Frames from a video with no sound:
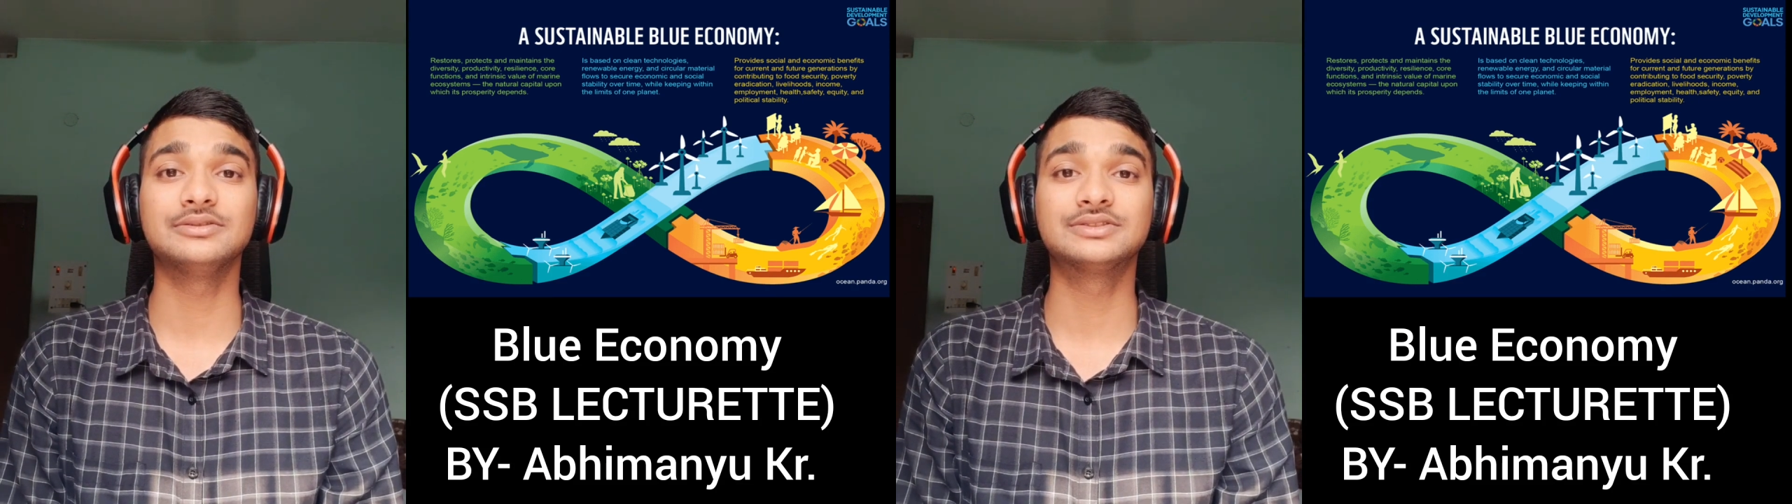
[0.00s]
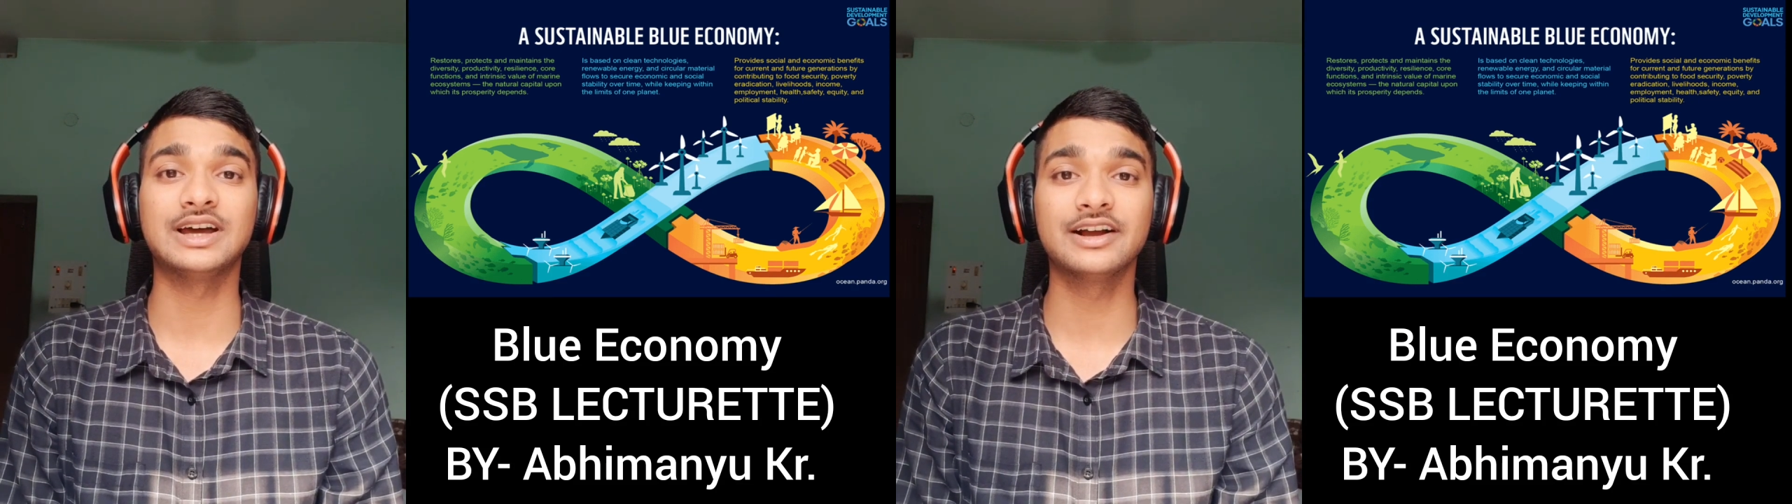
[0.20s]

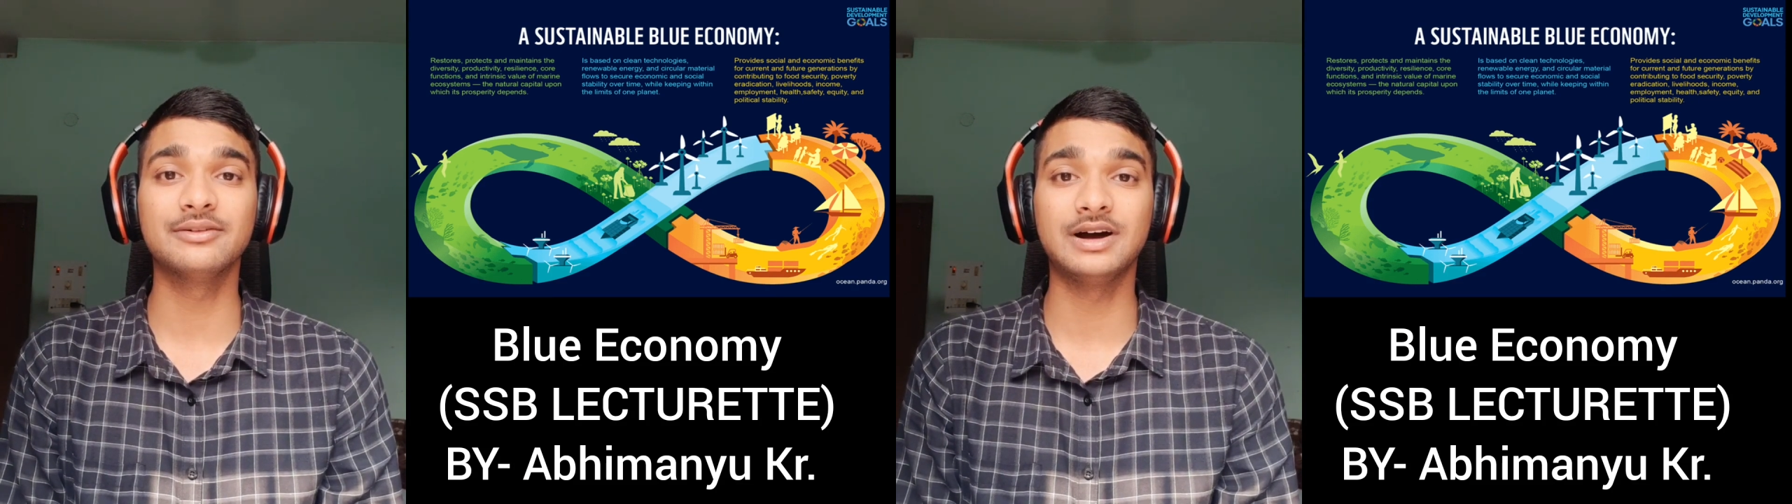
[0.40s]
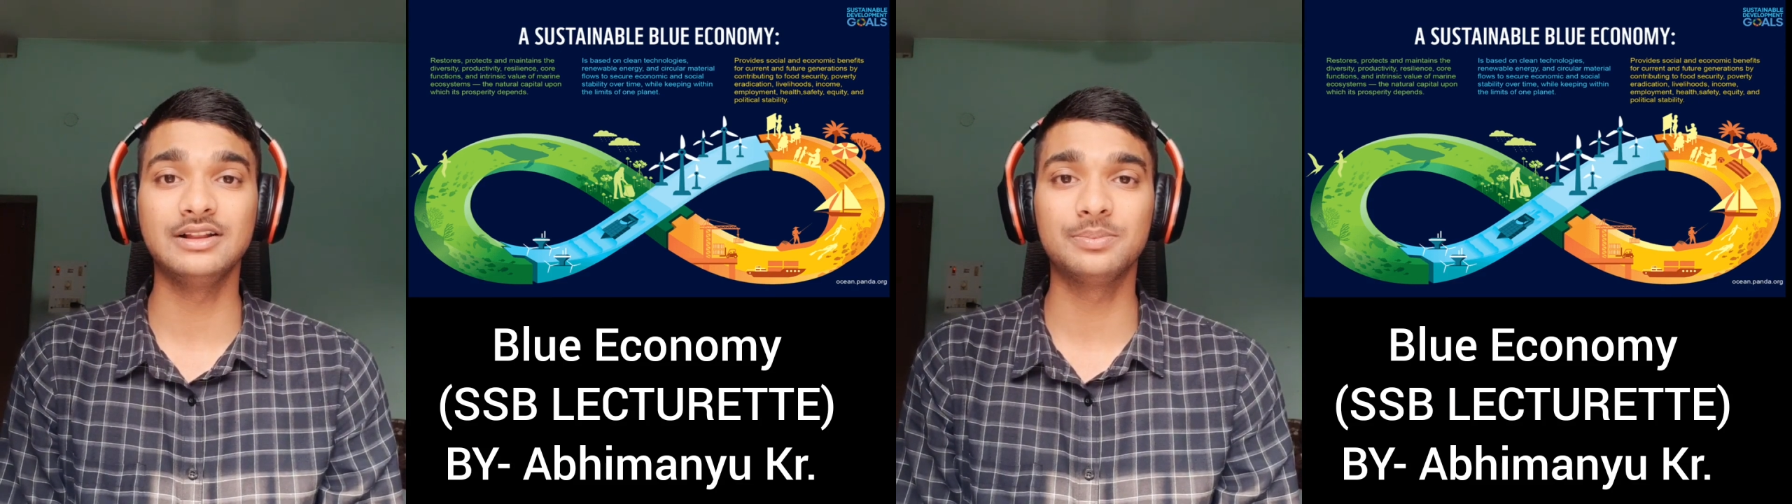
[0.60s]
Sagar
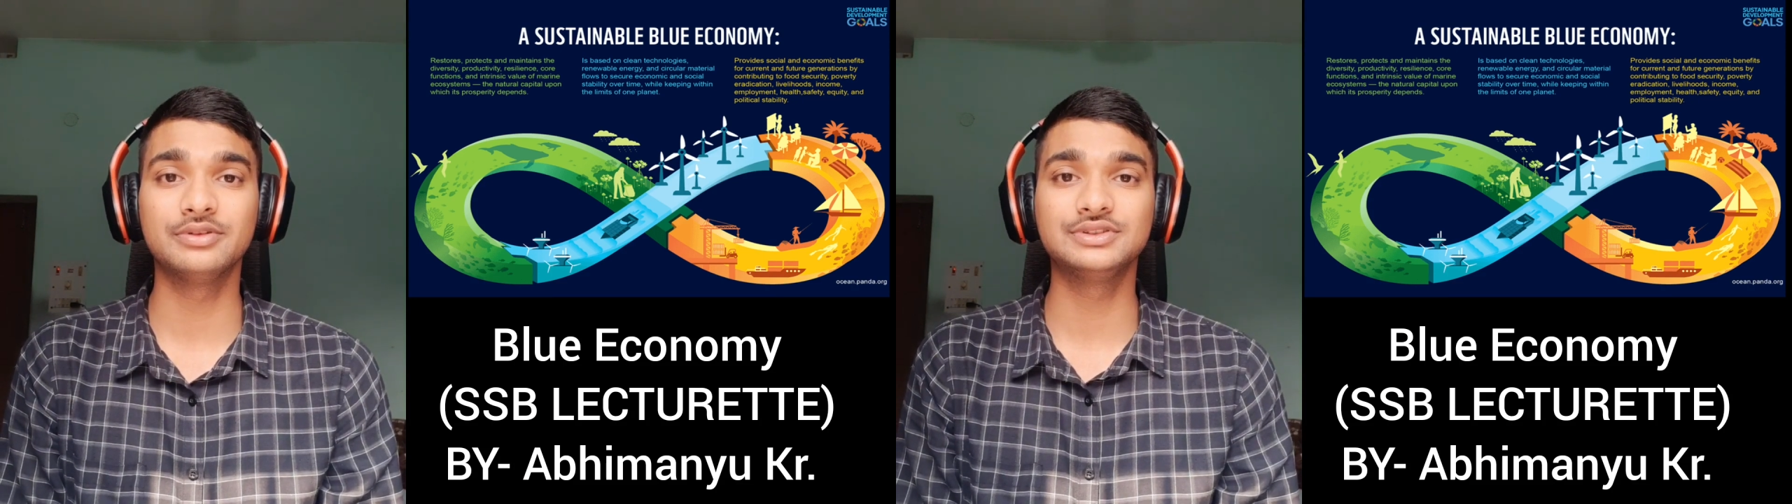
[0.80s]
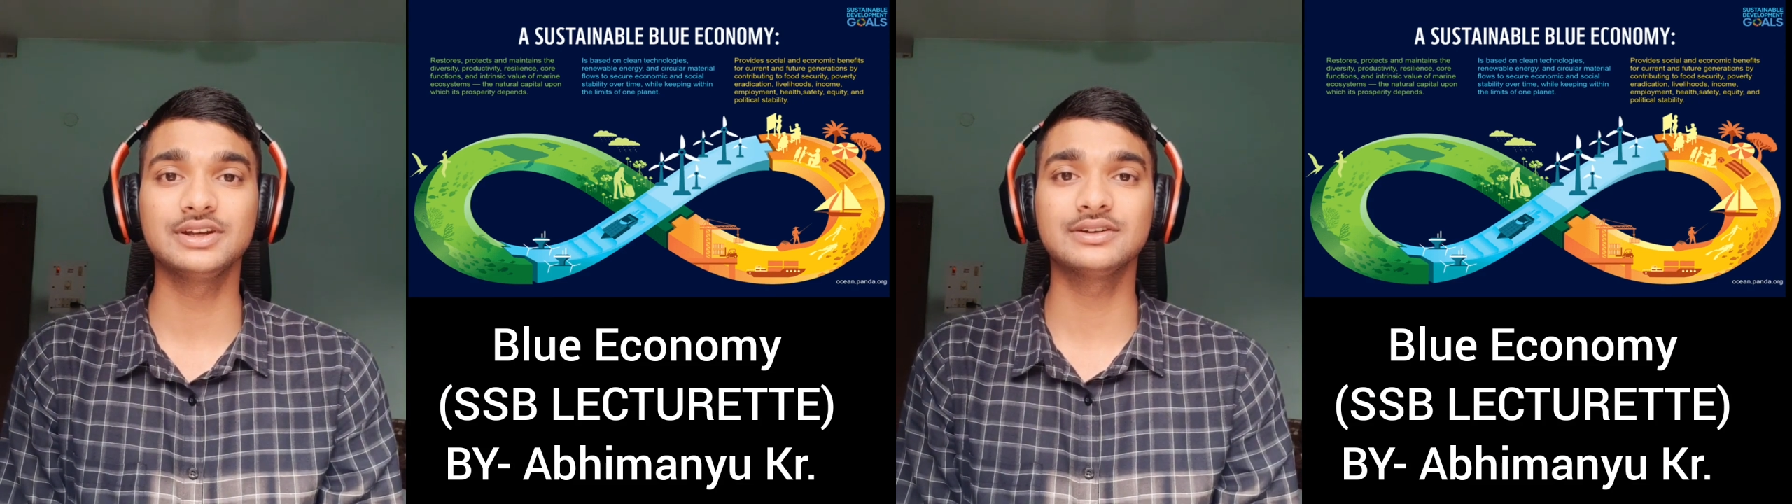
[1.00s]
Mala
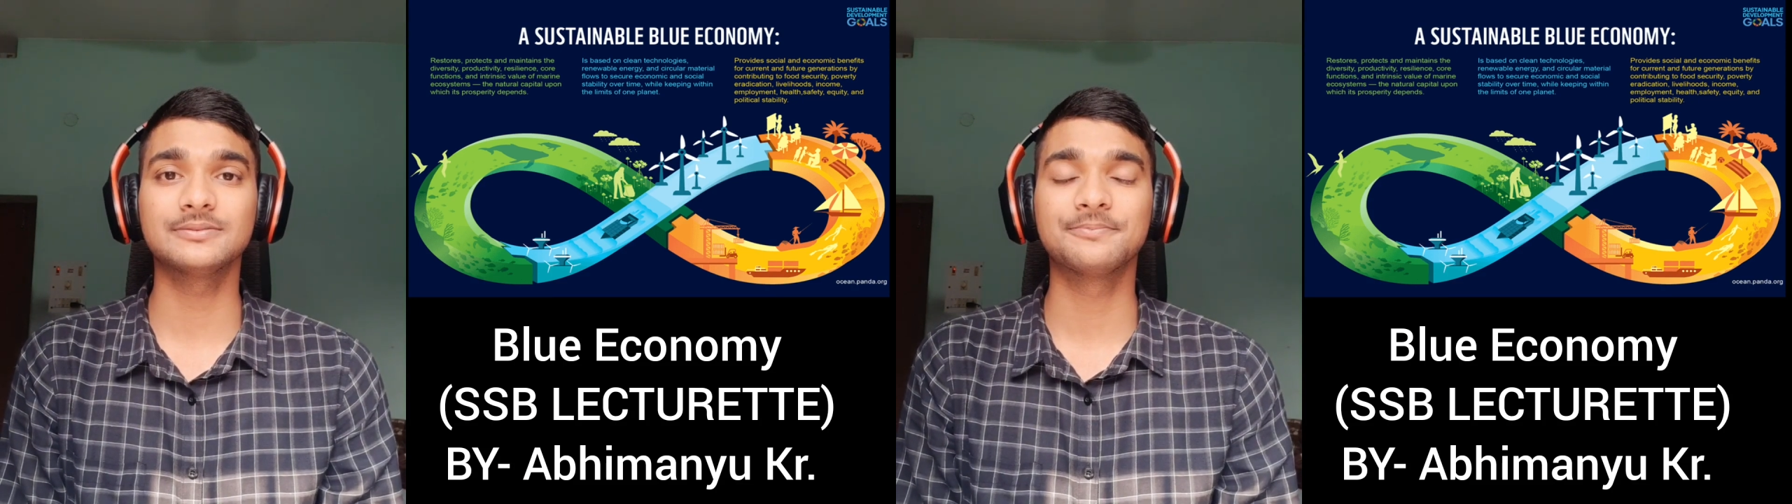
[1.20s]
project,